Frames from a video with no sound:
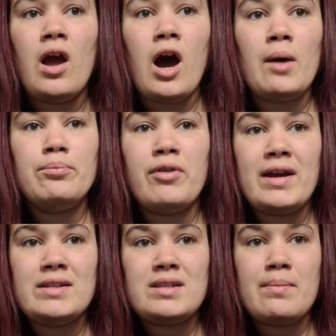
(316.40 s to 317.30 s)
Our
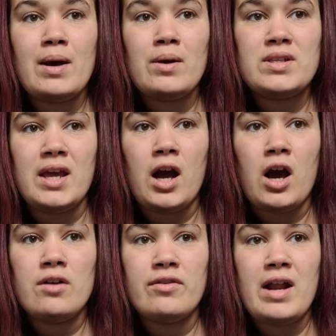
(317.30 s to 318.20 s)
brains are melting
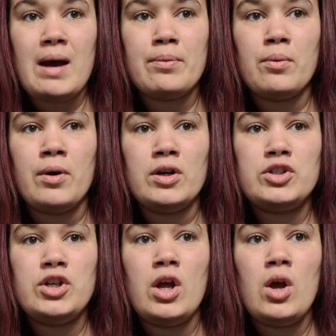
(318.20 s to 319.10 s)
over an Apple
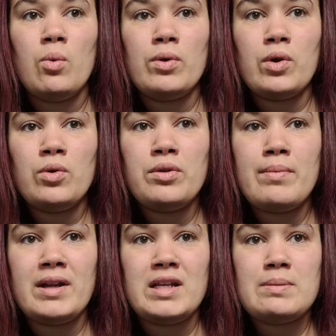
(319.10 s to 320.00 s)
Watch with all the
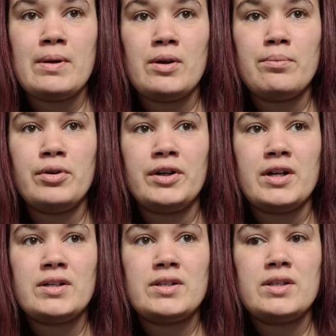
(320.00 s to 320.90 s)
money spent on
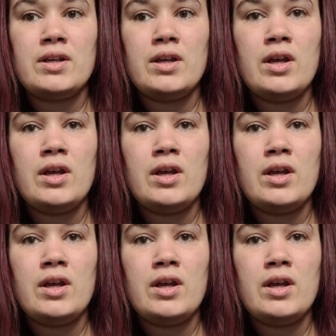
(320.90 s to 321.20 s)
products.